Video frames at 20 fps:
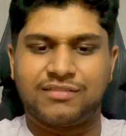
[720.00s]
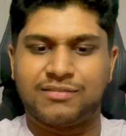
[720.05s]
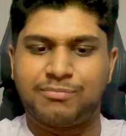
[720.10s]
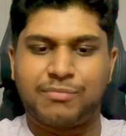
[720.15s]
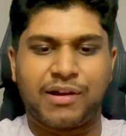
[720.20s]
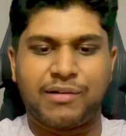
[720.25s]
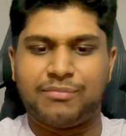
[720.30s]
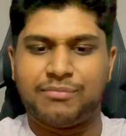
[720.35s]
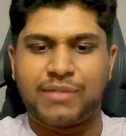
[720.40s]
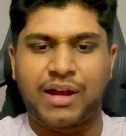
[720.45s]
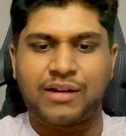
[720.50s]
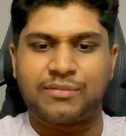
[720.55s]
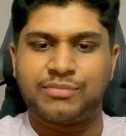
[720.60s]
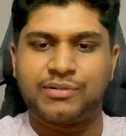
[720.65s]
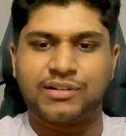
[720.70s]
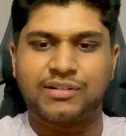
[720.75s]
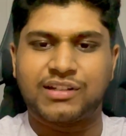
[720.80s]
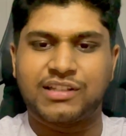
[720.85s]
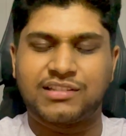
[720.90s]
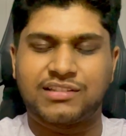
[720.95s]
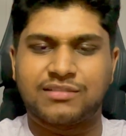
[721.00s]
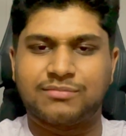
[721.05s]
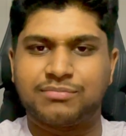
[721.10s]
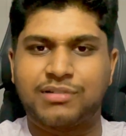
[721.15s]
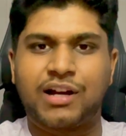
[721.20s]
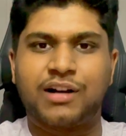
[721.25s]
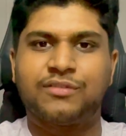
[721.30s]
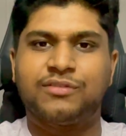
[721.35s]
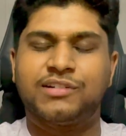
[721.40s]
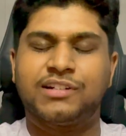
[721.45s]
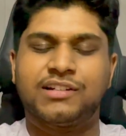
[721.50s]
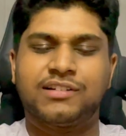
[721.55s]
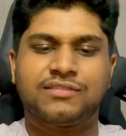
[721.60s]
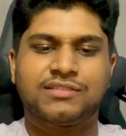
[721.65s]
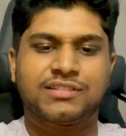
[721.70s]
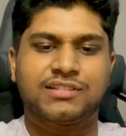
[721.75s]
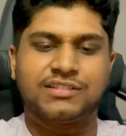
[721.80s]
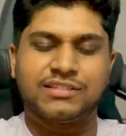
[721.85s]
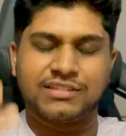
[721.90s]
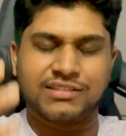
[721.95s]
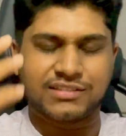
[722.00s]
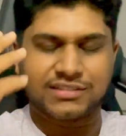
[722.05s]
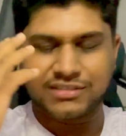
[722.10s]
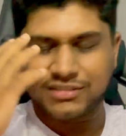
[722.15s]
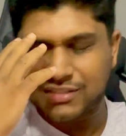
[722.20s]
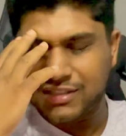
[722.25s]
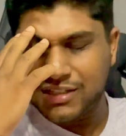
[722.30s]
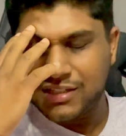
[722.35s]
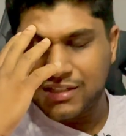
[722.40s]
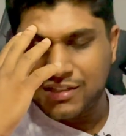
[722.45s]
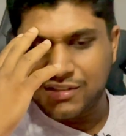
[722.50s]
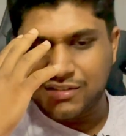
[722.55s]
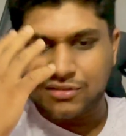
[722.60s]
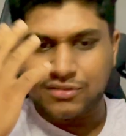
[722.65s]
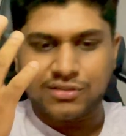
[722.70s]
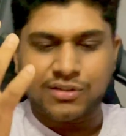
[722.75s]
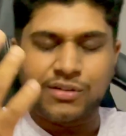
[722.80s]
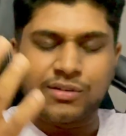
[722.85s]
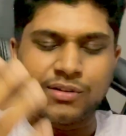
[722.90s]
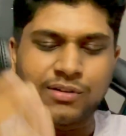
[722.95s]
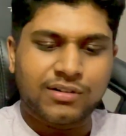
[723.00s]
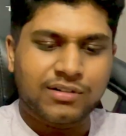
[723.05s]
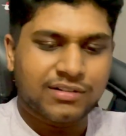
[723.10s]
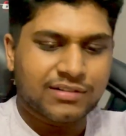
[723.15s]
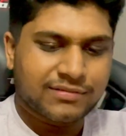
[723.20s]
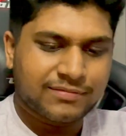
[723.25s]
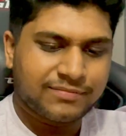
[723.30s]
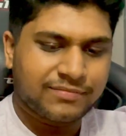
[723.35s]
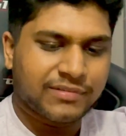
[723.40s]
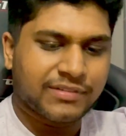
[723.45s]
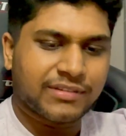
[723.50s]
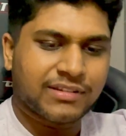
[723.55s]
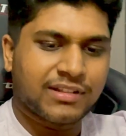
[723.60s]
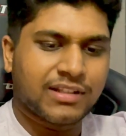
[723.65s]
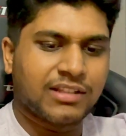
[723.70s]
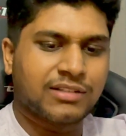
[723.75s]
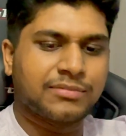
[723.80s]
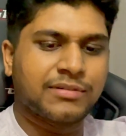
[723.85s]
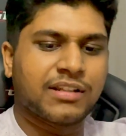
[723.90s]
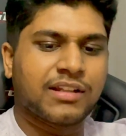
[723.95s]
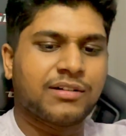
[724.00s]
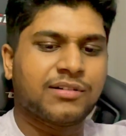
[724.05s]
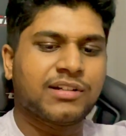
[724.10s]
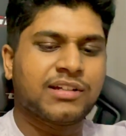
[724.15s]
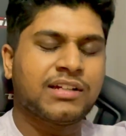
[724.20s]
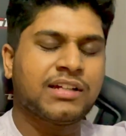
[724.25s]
my MacBook isn't powerful now, so it's just so long. Let's put it that way.